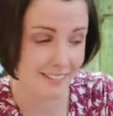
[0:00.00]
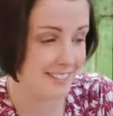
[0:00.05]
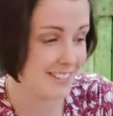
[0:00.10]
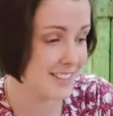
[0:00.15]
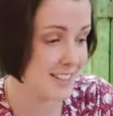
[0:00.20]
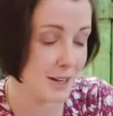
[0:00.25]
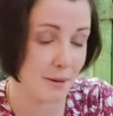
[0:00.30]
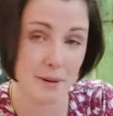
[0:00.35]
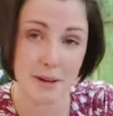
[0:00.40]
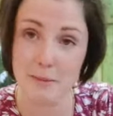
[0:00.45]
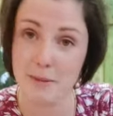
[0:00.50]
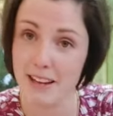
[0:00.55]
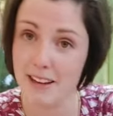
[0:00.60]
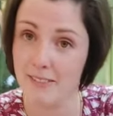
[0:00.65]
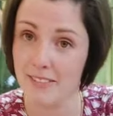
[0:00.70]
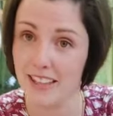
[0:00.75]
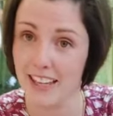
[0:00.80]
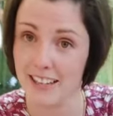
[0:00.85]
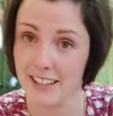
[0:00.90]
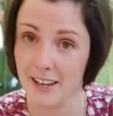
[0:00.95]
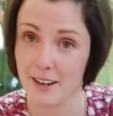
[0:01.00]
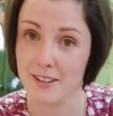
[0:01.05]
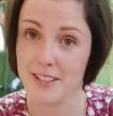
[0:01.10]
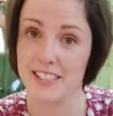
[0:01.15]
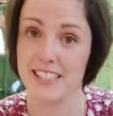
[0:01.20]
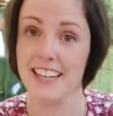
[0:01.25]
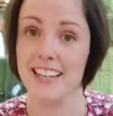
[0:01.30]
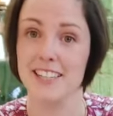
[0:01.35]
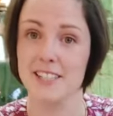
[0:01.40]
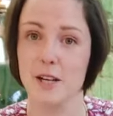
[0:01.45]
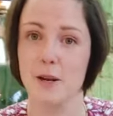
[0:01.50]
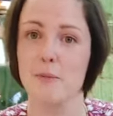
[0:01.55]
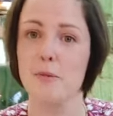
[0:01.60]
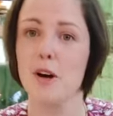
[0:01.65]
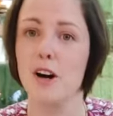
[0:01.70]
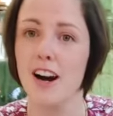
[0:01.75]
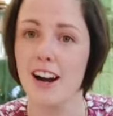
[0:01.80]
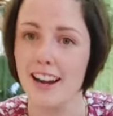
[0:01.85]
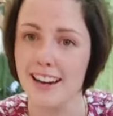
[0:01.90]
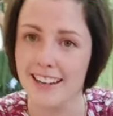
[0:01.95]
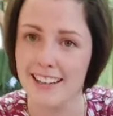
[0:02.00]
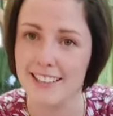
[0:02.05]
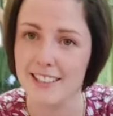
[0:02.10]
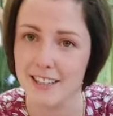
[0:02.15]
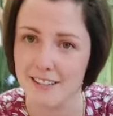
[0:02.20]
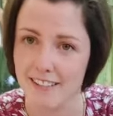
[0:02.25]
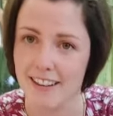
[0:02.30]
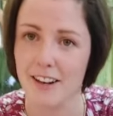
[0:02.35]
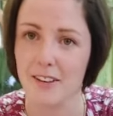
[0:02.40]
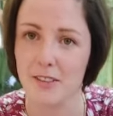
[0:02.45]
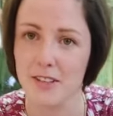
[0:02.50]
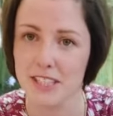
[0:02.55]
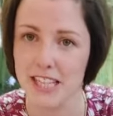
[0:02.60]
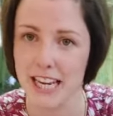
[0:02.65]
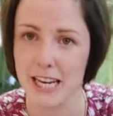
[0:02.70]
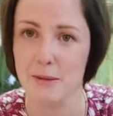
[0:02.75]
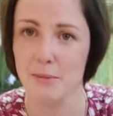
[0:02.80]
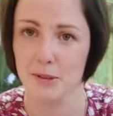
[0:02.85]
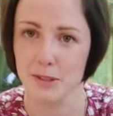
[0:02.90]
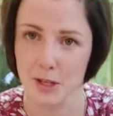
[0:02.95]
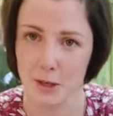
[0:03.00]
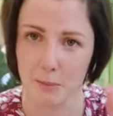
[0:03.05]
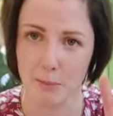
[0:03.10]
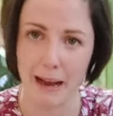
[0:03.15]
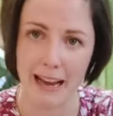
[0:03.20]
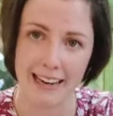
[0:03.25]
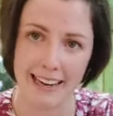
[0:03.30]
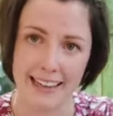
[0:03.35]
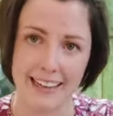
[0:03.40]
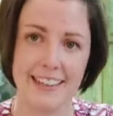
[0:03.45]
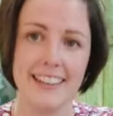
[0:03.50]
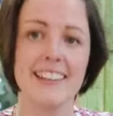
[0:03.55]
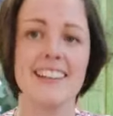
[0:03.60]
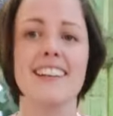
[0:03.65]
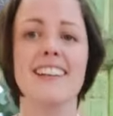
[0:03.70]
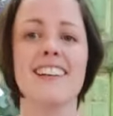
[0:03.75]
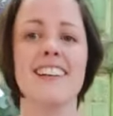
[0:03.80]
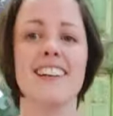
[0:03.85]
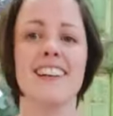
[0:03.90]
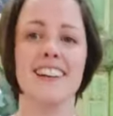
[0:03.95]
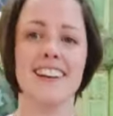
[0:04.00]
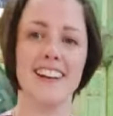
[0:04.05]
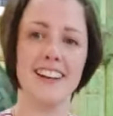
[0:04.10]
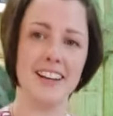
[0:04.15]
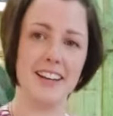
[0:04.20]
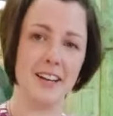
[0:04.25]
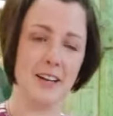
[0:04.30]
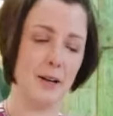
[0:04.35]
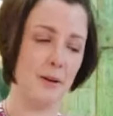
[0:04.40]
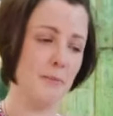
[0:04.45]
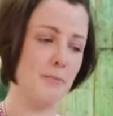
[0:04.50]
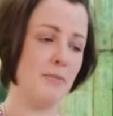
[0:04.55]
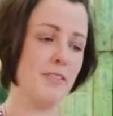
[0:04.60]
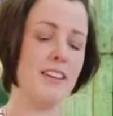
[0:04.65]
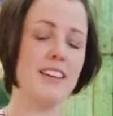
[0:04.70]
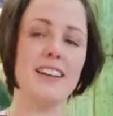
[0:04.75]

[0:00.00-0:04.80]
So I'm going to be giving that a go today. So I'm not ironing directly on the table, don't panic.